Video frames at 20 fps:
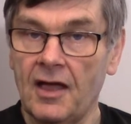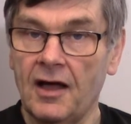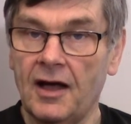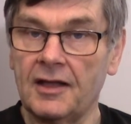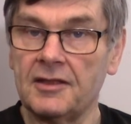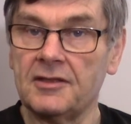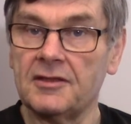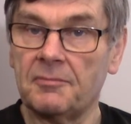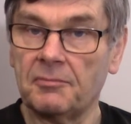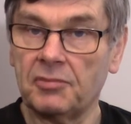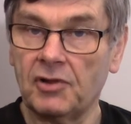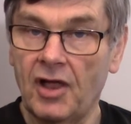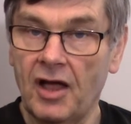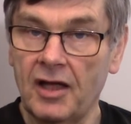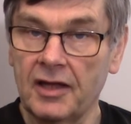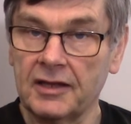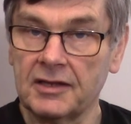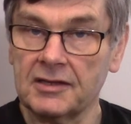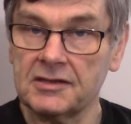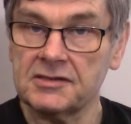And the
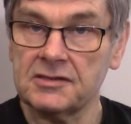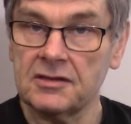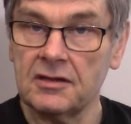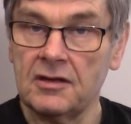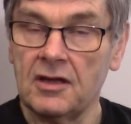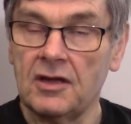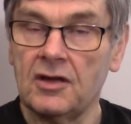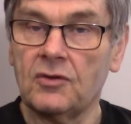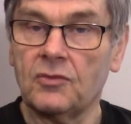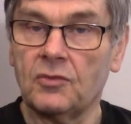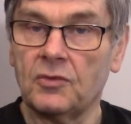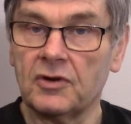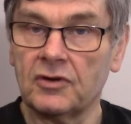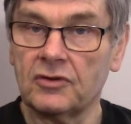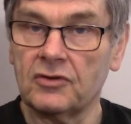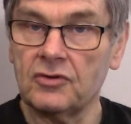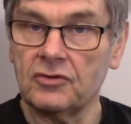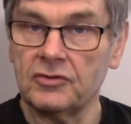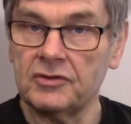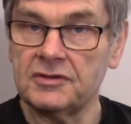planks,
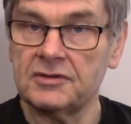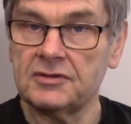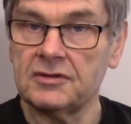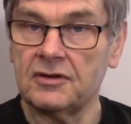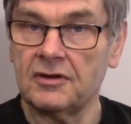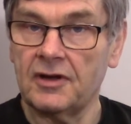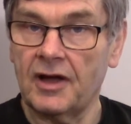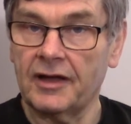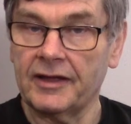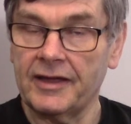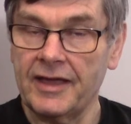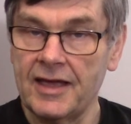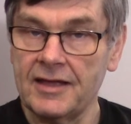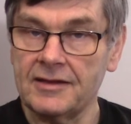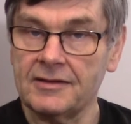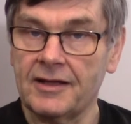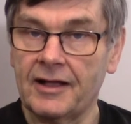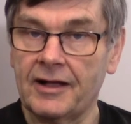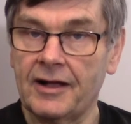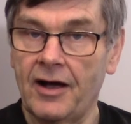we're going to
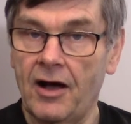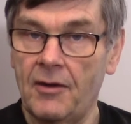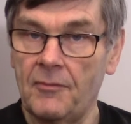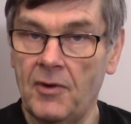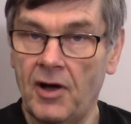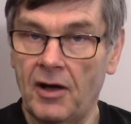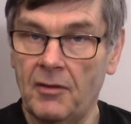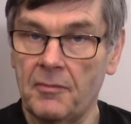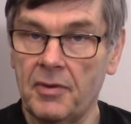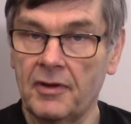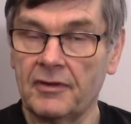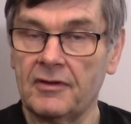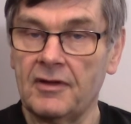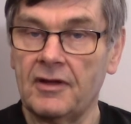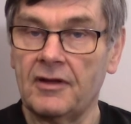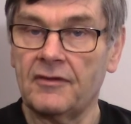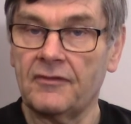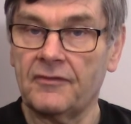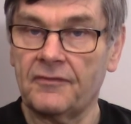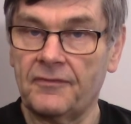again come up
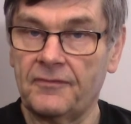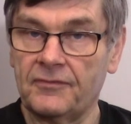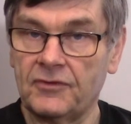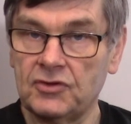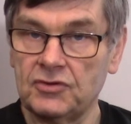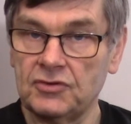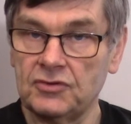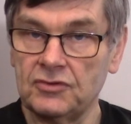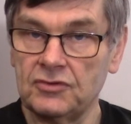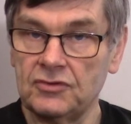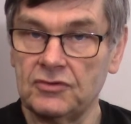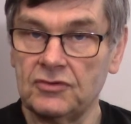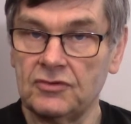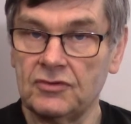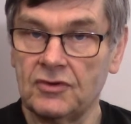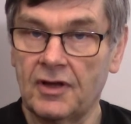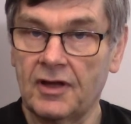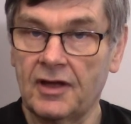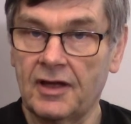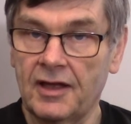
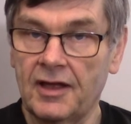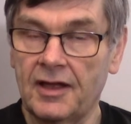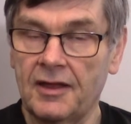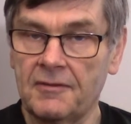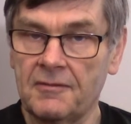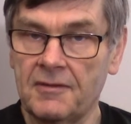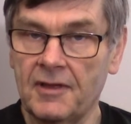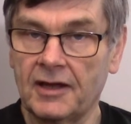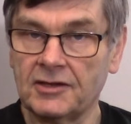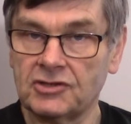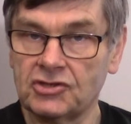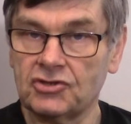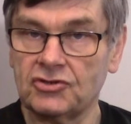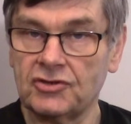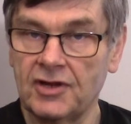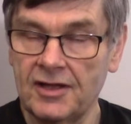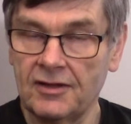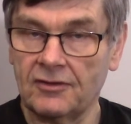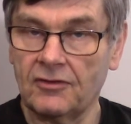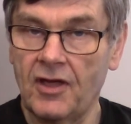to a
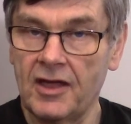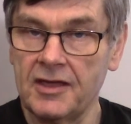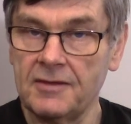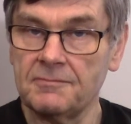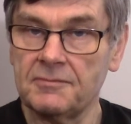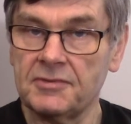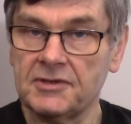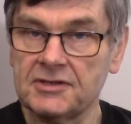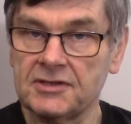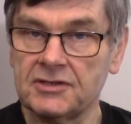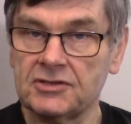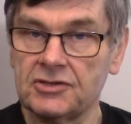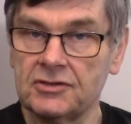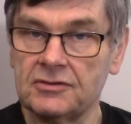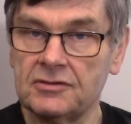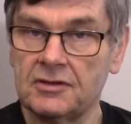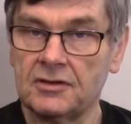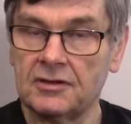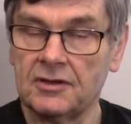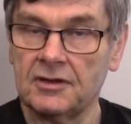straight line
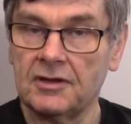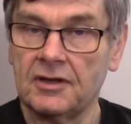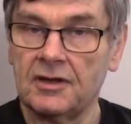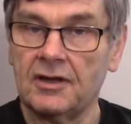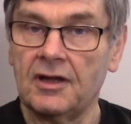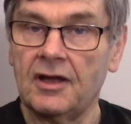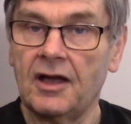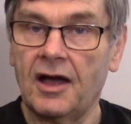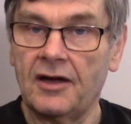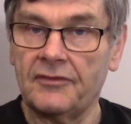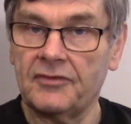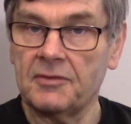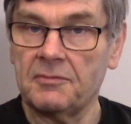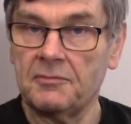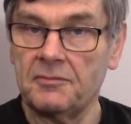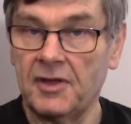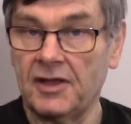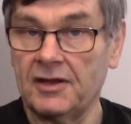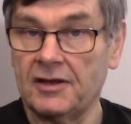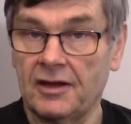position,
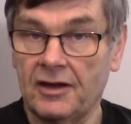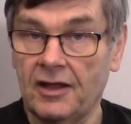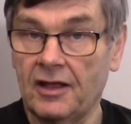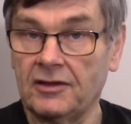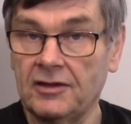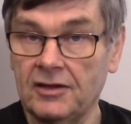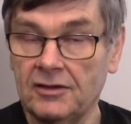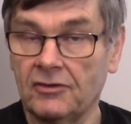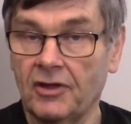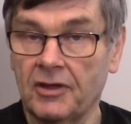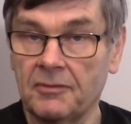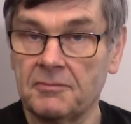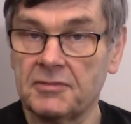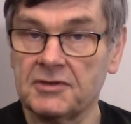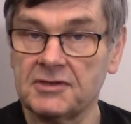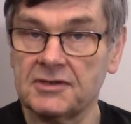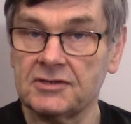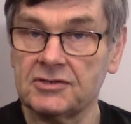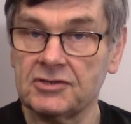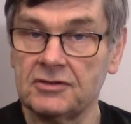having been in a kneeling
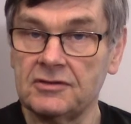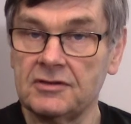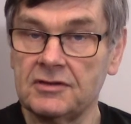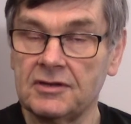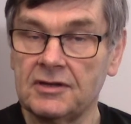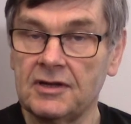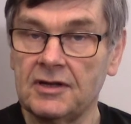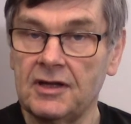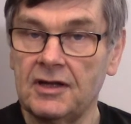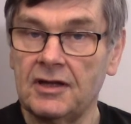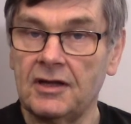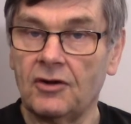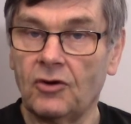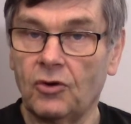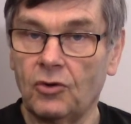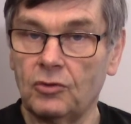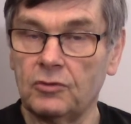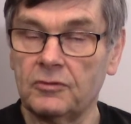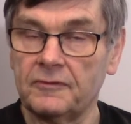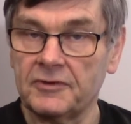position,
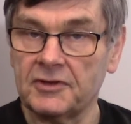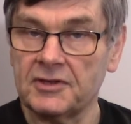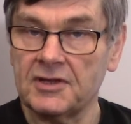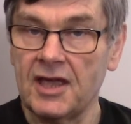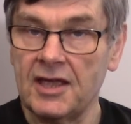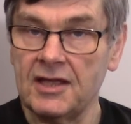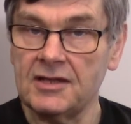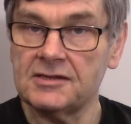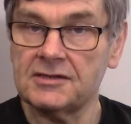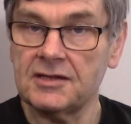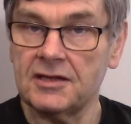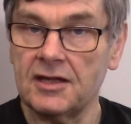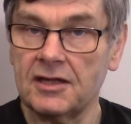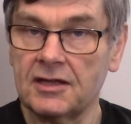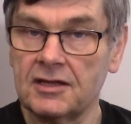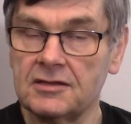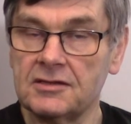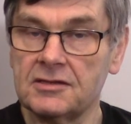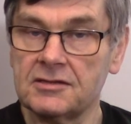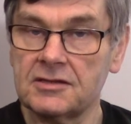hold for 10
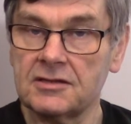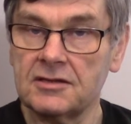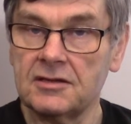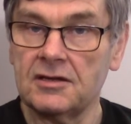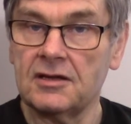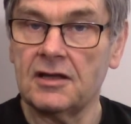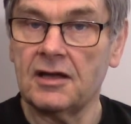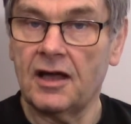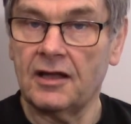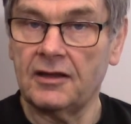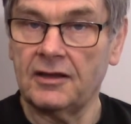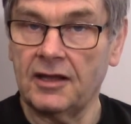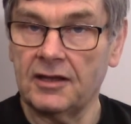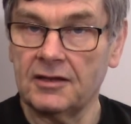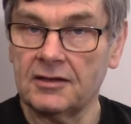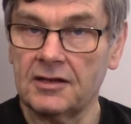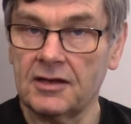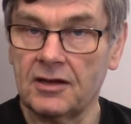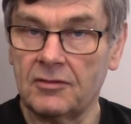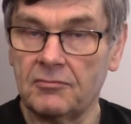seconds and
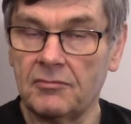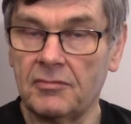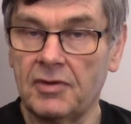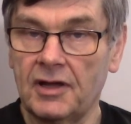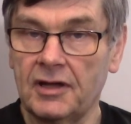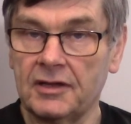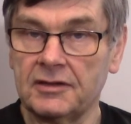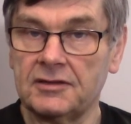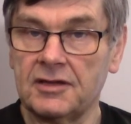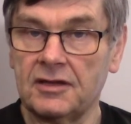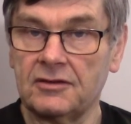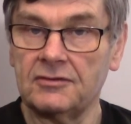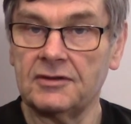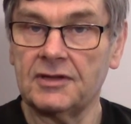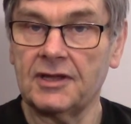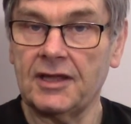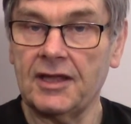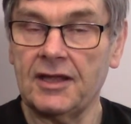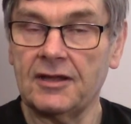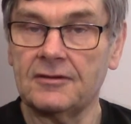then come back down
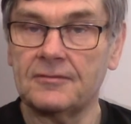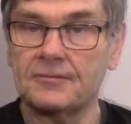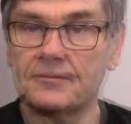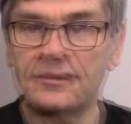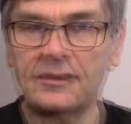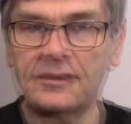again.